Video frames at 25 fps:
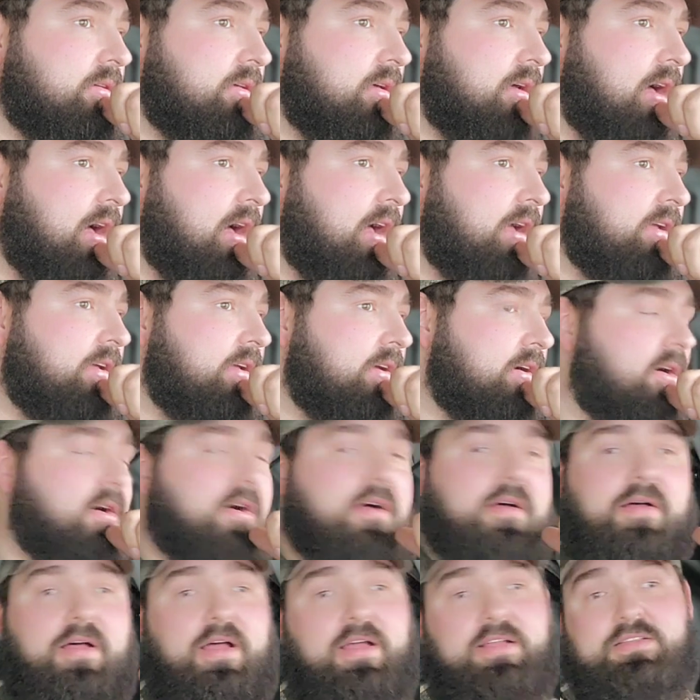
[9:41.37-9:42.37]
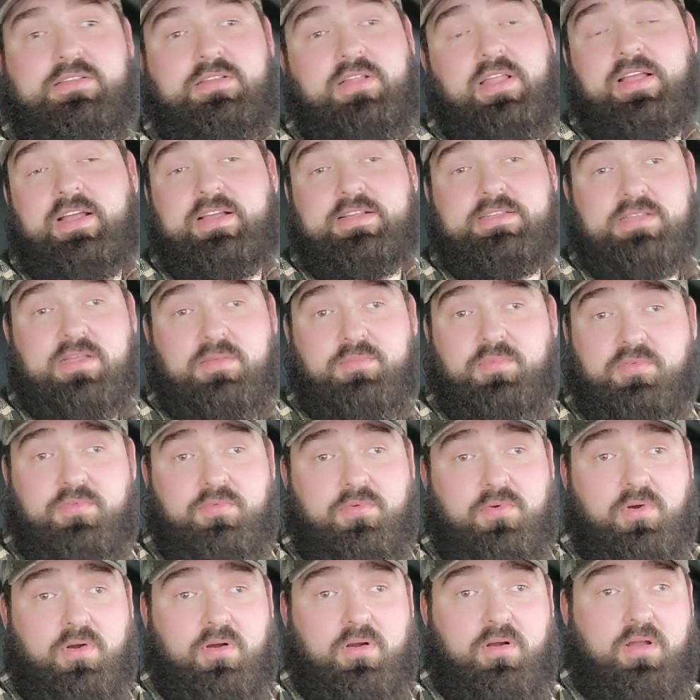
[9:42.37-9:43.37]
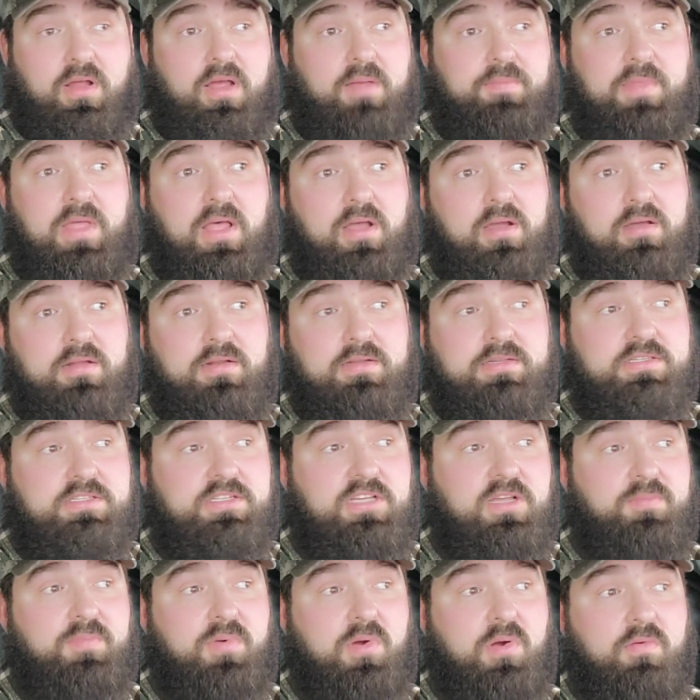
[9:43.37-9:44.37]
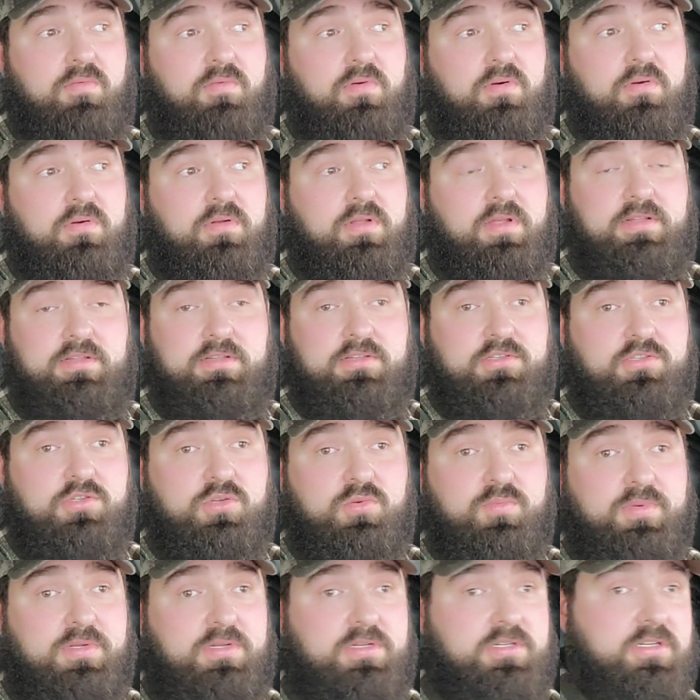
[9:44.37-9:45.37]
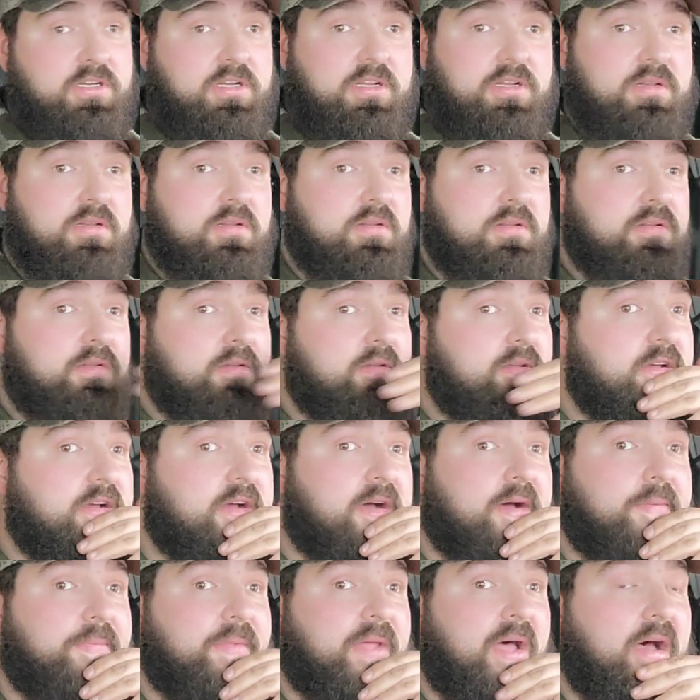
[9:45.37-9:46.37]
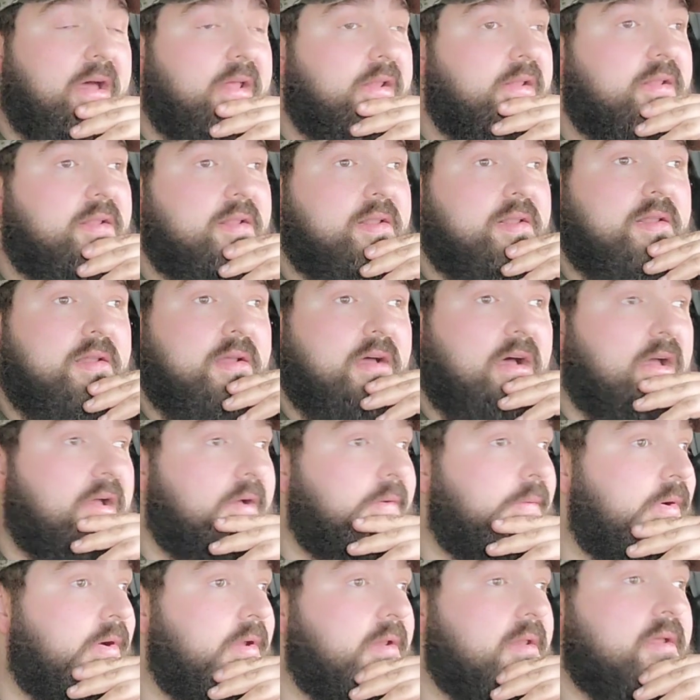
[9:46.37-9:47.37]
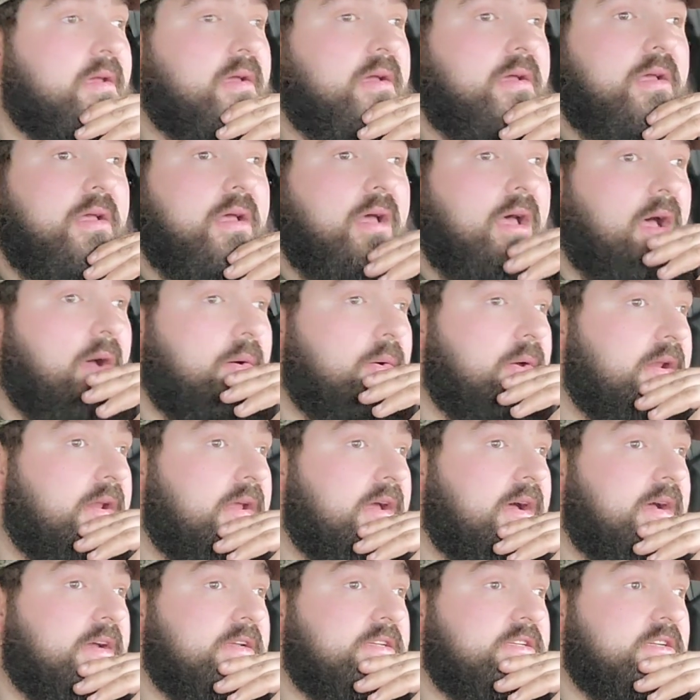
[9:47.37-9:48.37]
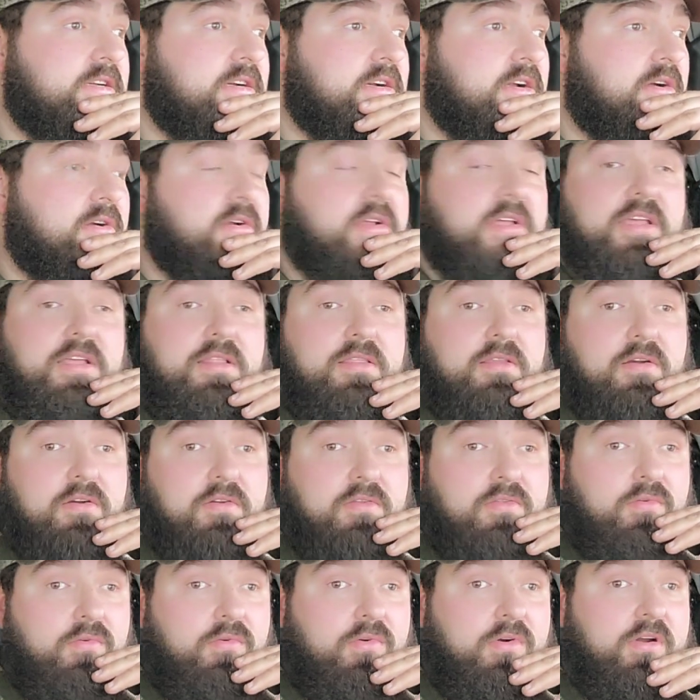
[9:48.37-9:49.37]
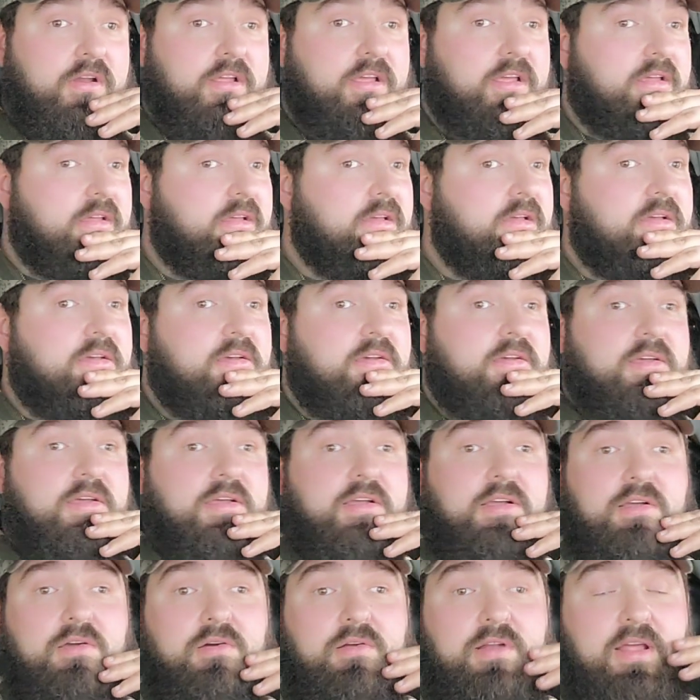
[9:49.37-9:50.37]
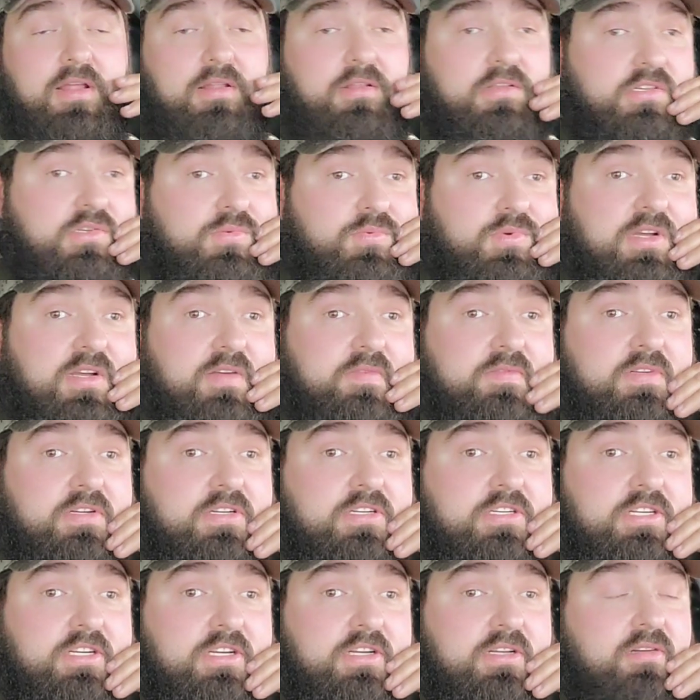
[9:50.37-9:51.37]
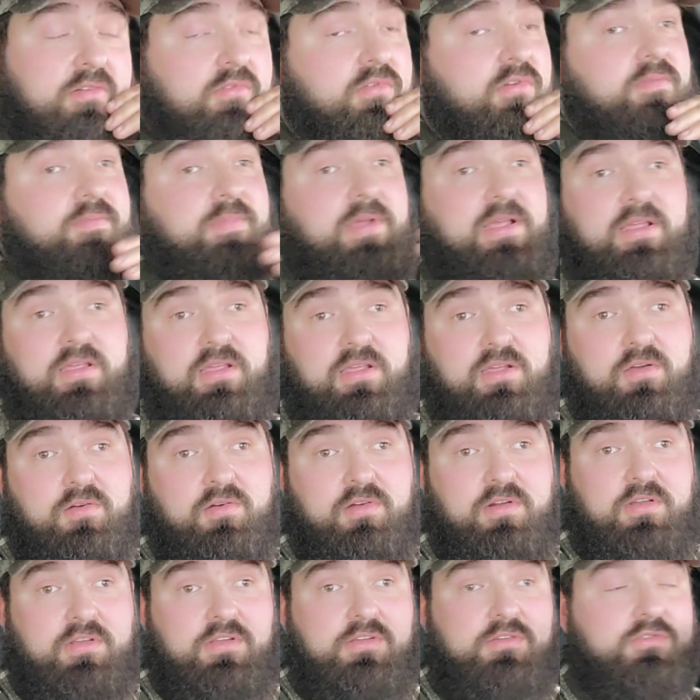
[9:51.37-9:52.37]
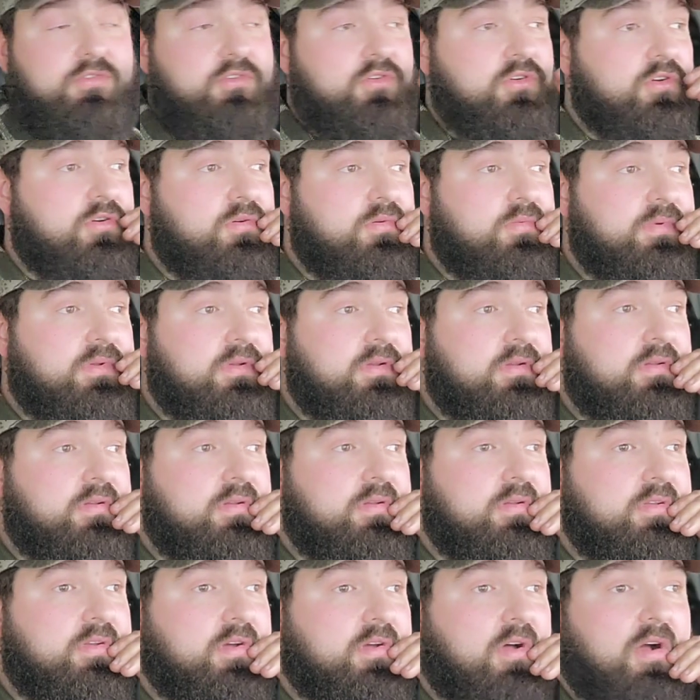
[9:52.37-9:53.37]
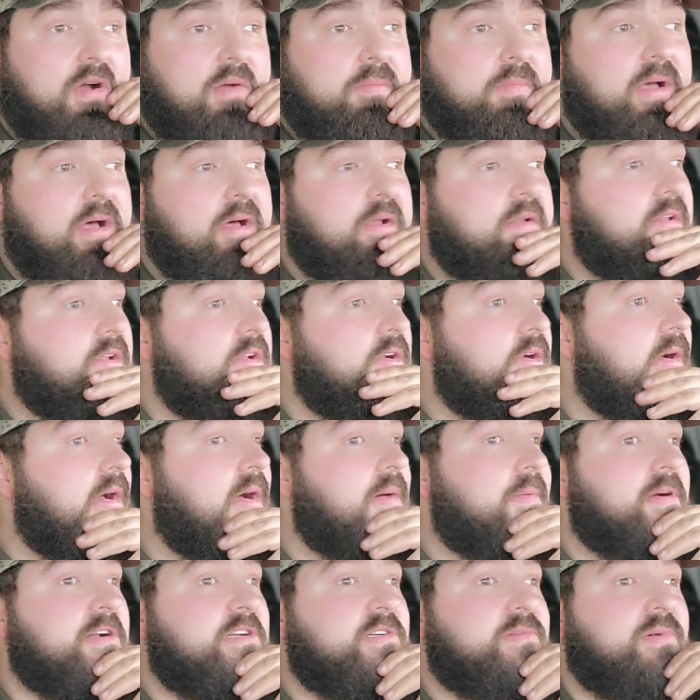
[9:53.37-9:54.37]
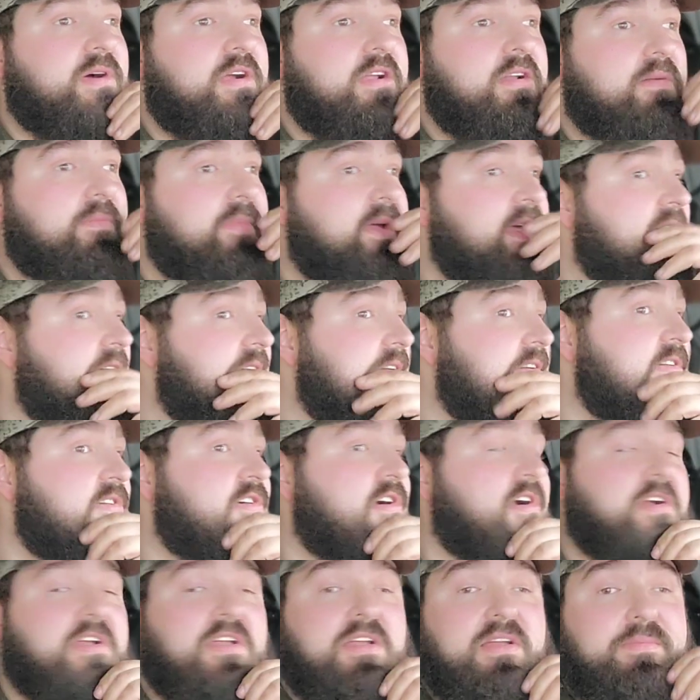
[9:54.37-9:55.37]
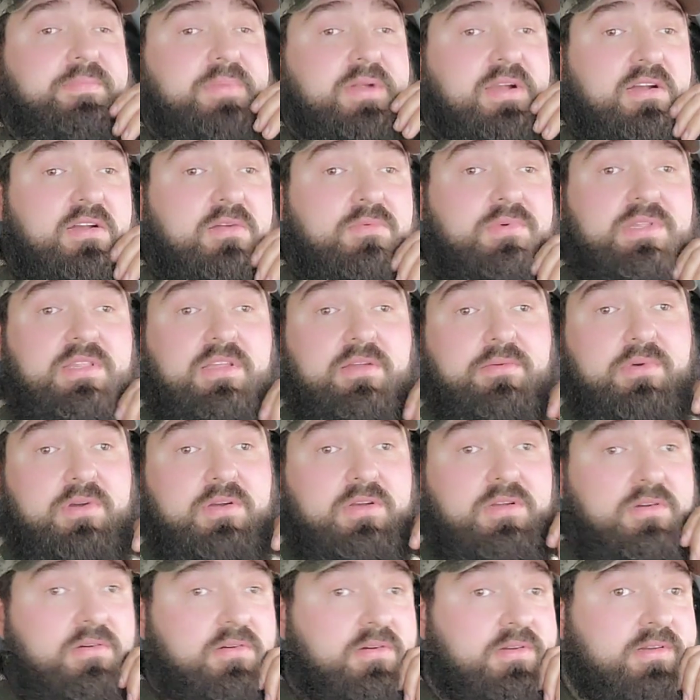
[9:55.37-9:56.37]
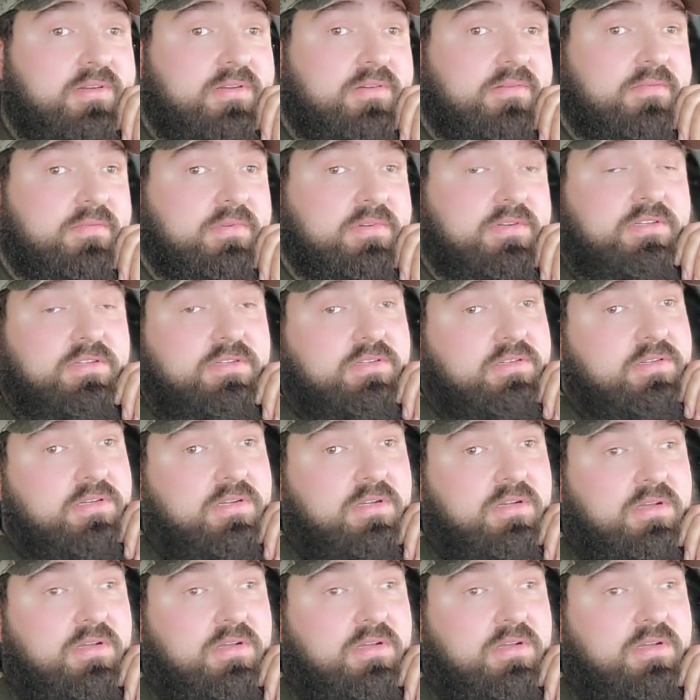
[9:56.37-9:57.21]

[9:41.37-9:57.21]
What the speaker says: I like I said before, I'm not going to skip over, like, the stupid shit. I'm not. I want guys that are going to get their authority and go down the Swift and shit, or make go on YouTube and talk about, you know, how much money they're making in trucking compared to what they were doing, which,